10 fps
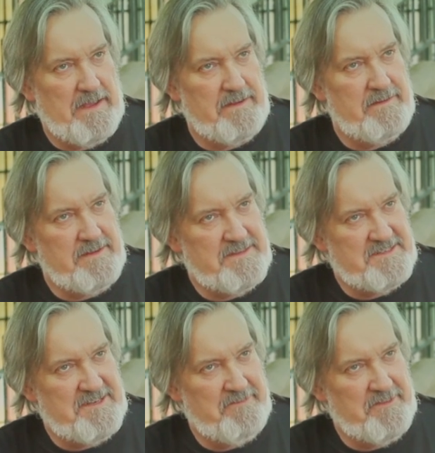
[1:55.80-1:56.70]
Not
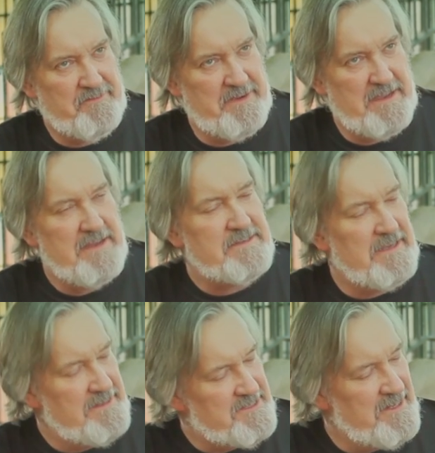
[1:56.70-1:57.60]
necessarily 3.
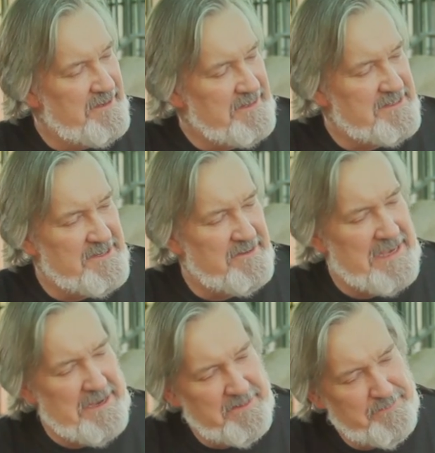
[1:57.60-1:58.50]
Taking slide guitar
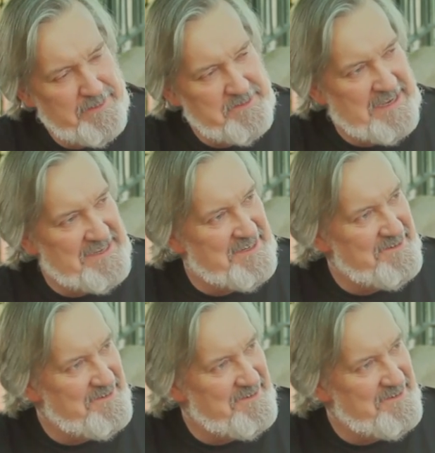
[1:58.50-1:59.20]
out of the blues ghetto.